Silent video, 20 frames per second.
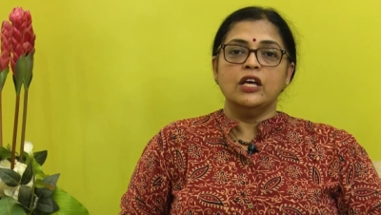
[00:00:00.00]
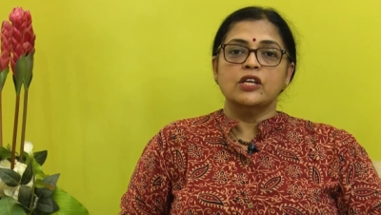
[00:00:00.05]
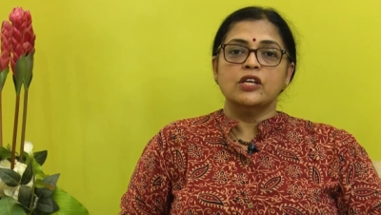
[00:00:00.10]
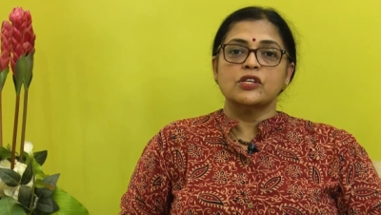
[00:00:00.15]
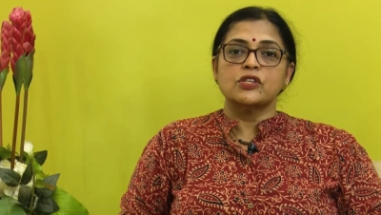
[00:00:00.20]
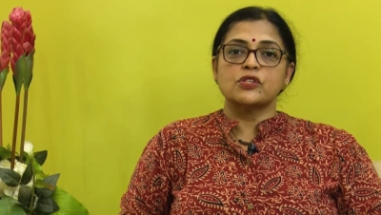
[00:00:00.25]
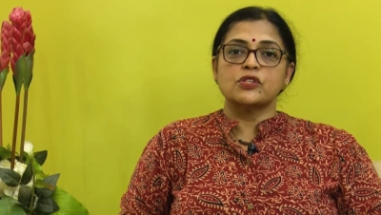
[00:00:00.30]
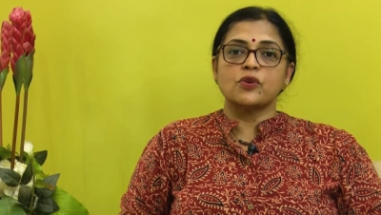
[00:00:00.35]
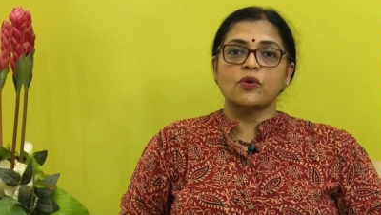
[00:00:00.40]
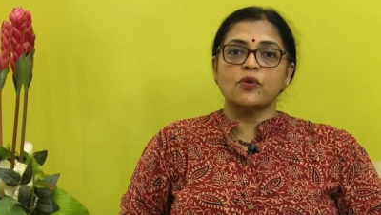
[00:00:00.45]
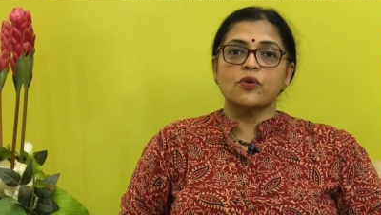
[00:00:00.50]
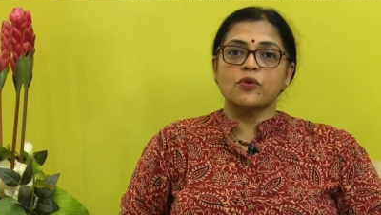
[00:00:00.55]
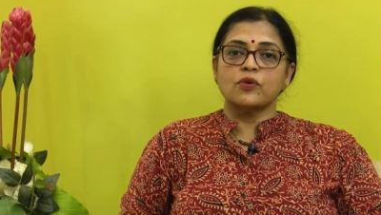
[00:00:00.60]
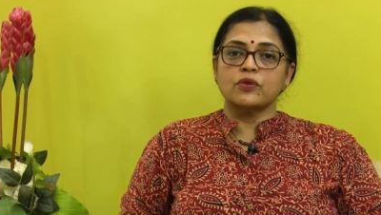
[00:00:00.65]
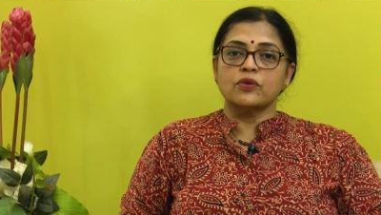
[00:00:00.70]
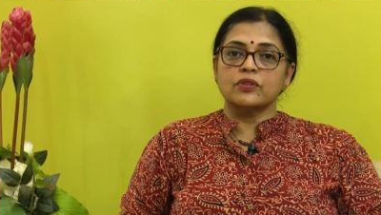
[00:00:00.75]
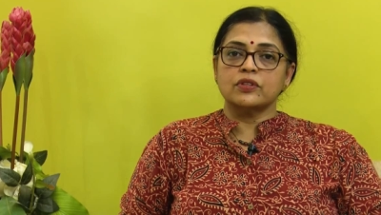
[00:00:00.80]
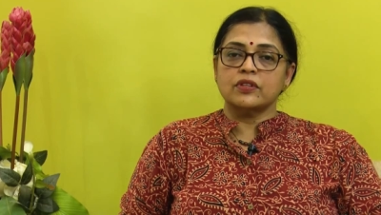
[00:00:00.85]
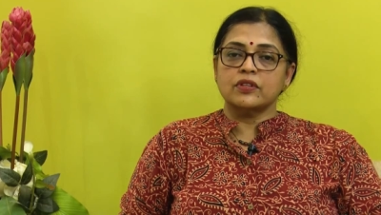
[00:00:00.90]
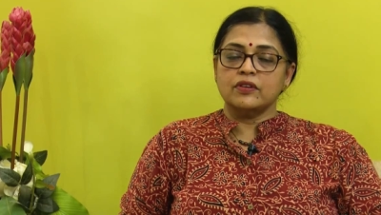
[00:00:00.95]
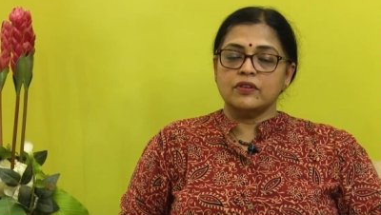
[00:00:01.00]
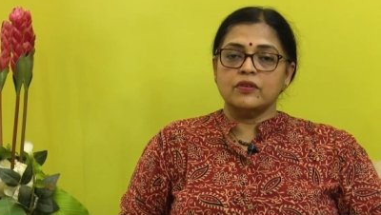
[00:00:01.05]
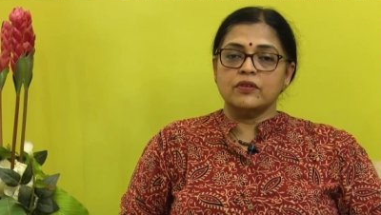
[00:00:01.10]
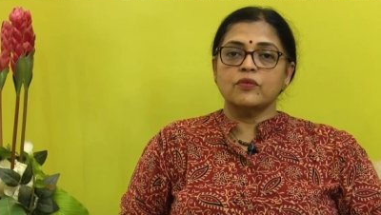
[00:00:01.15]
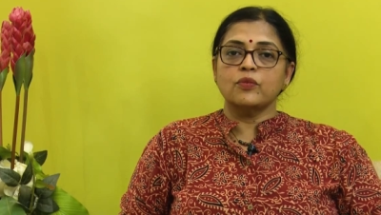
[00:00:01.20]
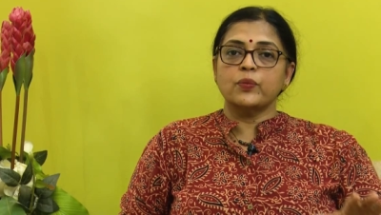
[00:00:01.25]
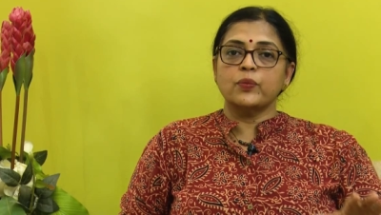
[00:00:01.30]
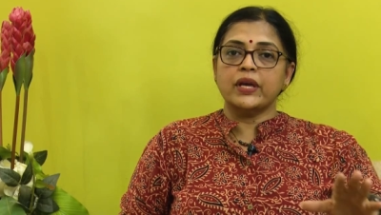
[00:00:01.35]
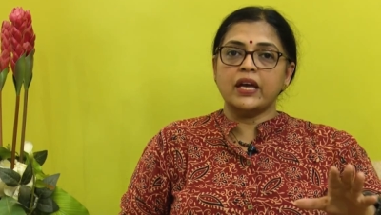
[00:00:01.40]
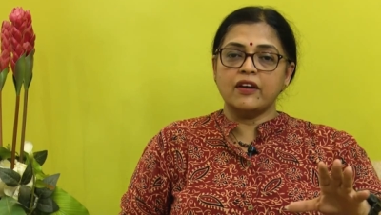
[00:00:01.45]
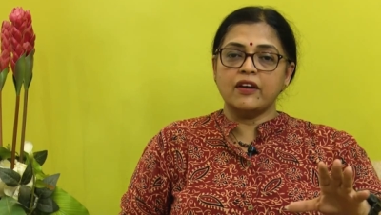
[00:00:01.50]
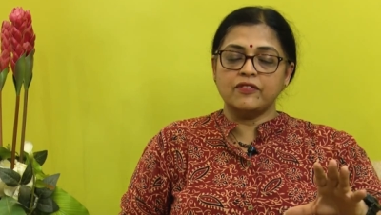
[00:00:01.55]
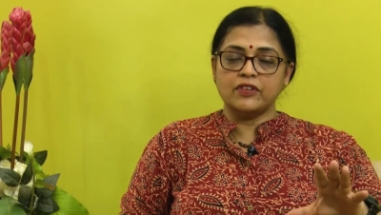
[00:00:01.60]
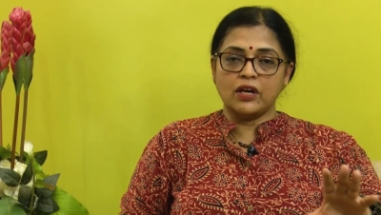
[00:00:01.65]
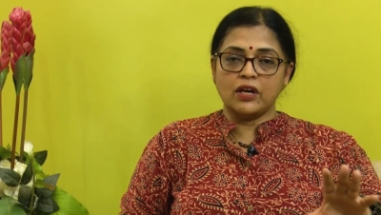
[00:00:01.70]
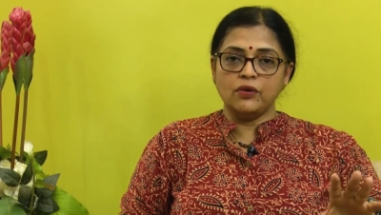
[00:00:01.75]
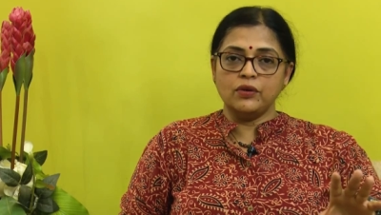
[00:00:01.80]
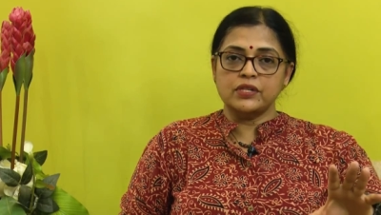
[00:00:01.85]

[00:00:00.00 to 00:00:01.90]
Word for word: So we have now